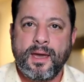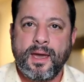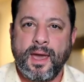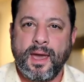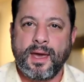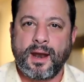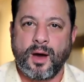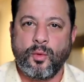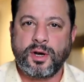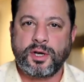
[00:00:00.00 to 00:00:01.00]
And I
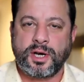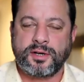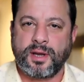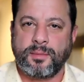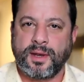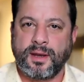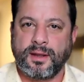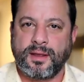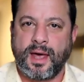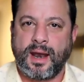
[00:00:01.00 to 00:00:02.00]
want to share something
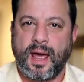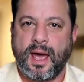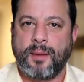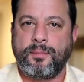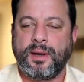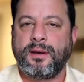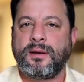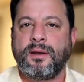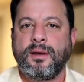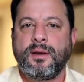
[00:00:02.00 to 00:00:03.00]
that happened
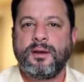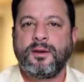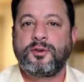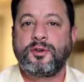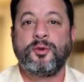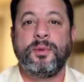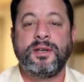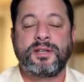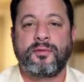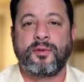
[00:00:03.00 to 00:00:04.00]
to me
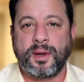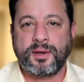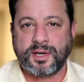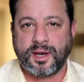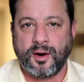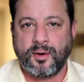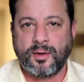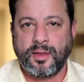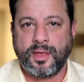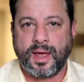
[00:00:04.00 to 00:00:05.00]
several months ago
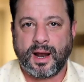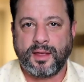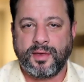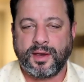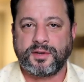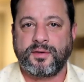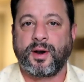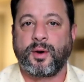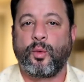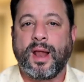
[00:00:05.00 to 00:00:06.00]
that I think is very
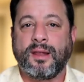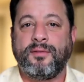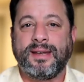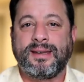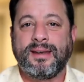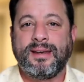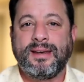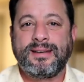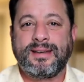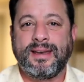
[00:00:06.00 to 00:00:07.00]
relevant
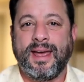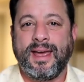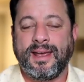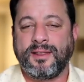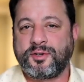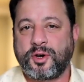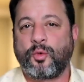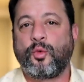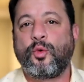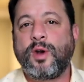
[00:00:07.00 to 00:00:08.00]
today. And there's a
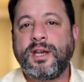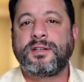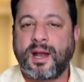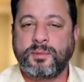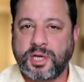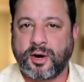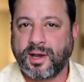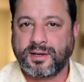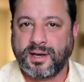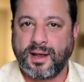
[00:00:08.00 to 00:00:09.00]
reason I'm sharing
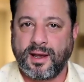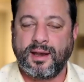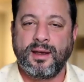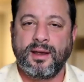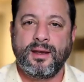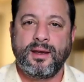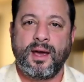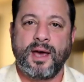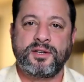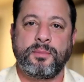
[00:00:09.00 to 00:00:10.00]
it today
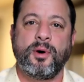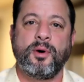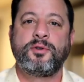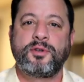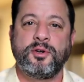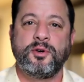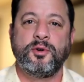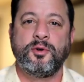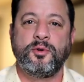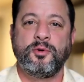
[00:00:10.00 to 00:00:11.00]
as opposed
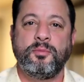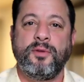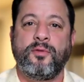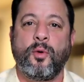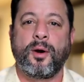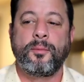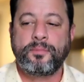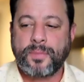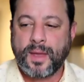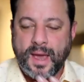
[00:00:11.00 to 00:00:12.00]
to before.
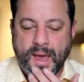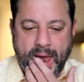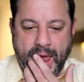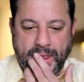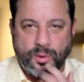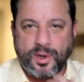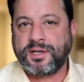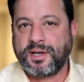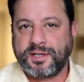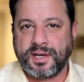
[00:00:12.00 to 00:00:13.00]
And the
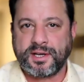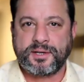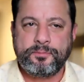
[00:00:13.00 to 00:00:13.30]
reason is this.